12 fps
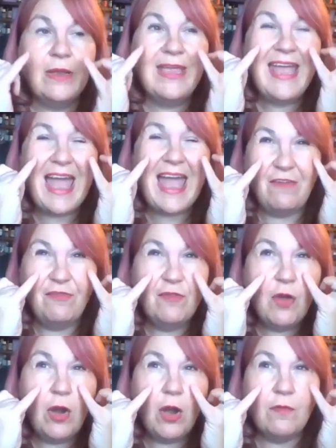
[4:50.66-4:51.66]
Yeah, if
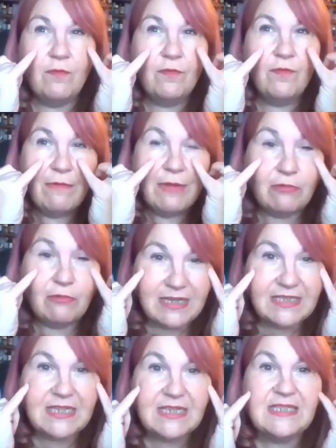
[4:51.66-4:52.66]
you've got very
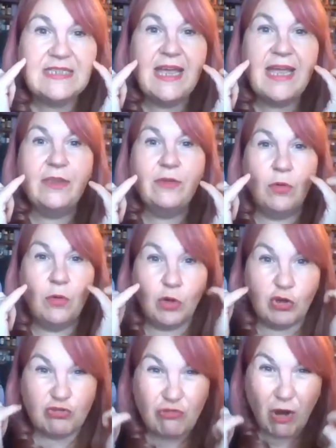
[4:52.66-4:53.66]
greasy skin or
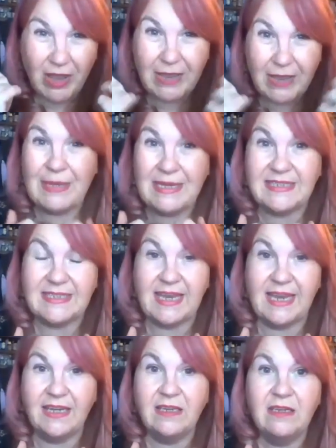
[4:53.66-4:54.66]
grimy
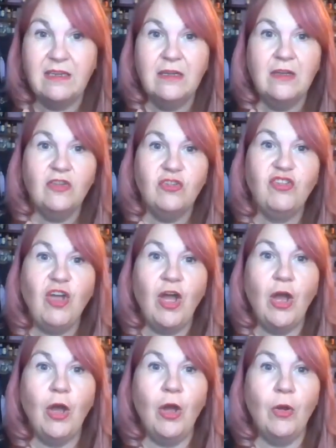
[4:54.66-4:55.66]
skin,
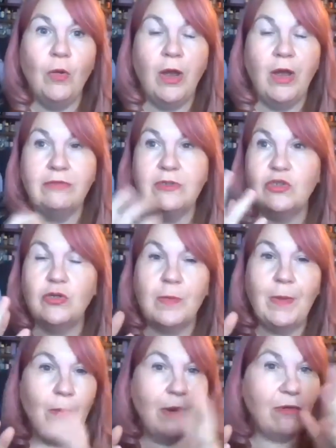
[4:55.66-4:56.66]
So I often talk
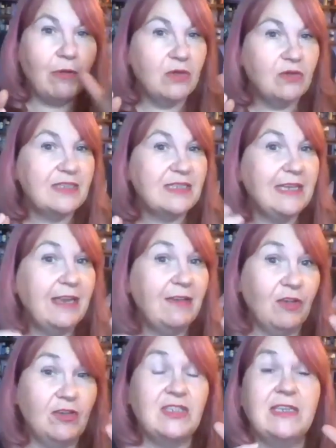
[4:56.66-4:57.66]
about where I used to live.
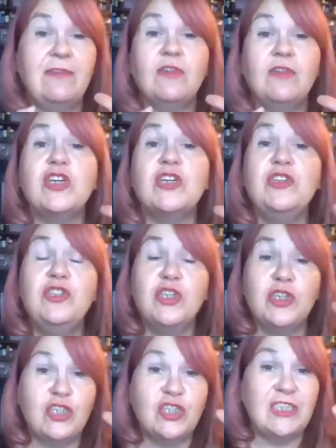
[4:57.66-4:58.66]
I used to live on
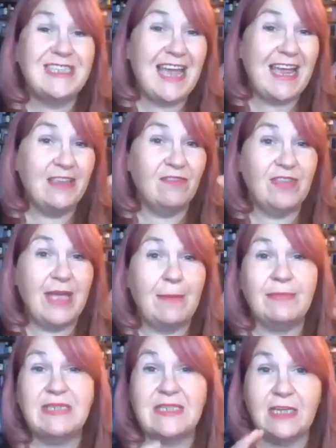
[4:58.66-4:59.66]
junction 10 of the
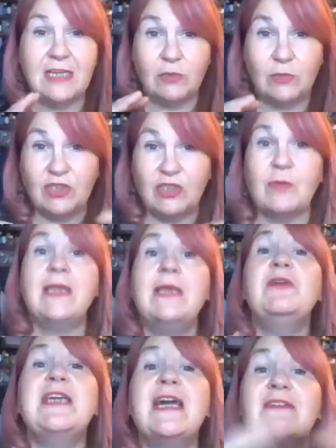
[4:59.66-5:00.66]
M6, which to anybody